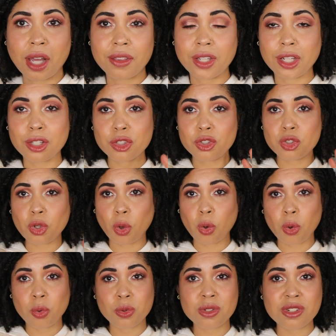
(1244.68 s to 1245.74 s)
I think it's
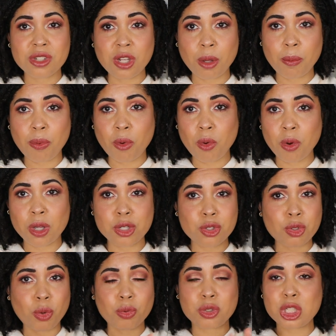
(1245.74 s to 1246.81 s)
so simple. It's
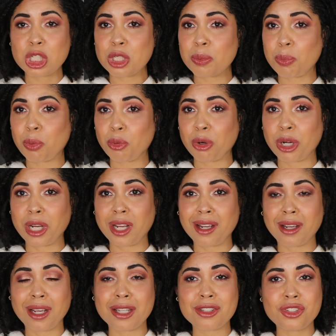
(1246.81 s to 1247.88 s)
so
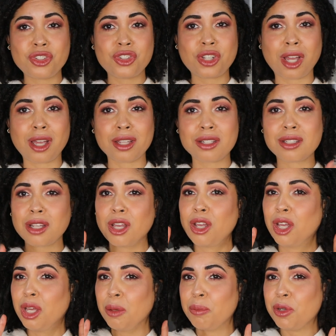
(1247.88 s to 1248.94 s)
spring. It's just
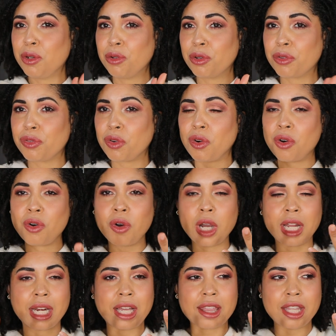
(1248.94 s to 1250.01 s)
beautiful.
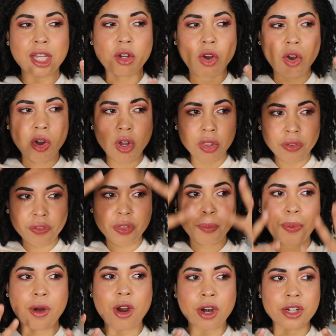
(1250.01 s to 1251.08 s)
And I think all of the
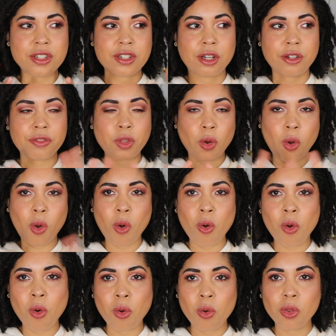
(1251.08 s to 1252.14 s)
parts of the
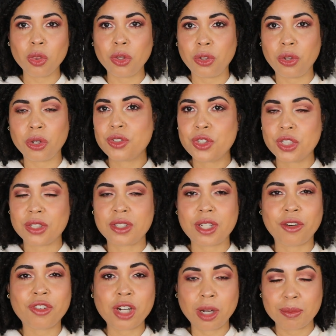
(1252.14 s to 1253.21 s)
whole look just
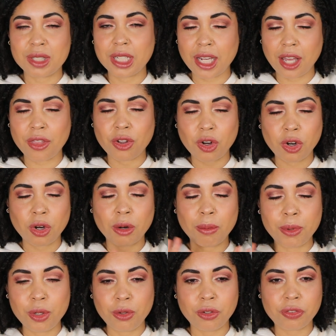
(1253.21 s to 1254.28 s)
have come together
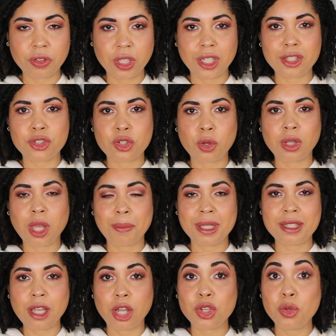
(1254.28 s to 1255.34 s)
beautifully. So let me
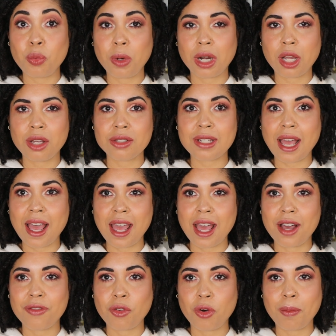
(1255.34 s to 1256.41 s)
tell you what else I
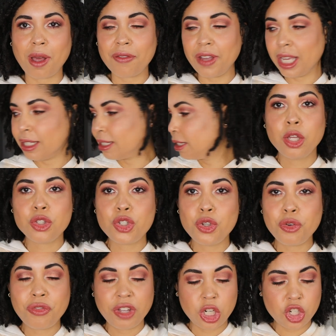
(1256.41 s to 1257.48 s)
have on my face.
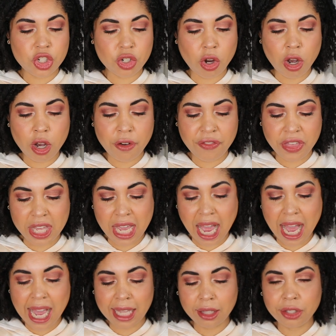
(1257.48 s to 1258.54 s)
To finish off the
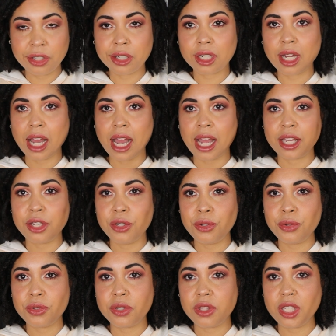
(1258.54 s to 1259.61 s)
eye look, I
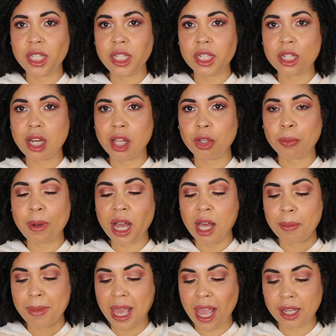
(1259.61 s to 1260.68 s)
used the
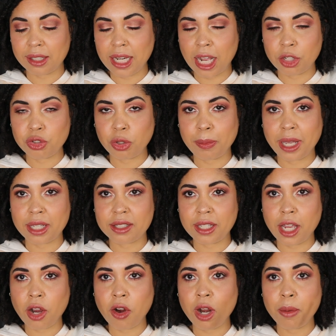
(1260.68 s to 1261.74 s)
ColourPop Act Natural
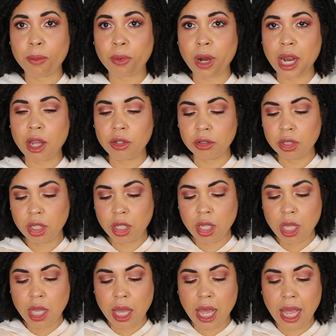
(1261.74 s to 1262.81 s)
Mascara in brown.
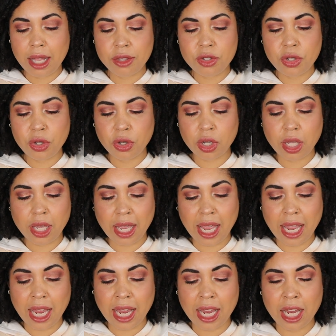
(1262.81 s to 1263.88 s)
I took
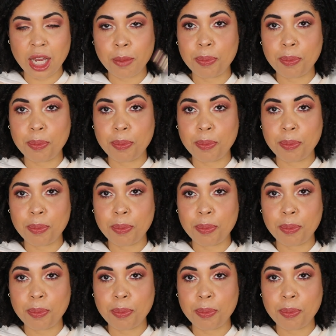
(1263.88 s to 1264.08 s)
a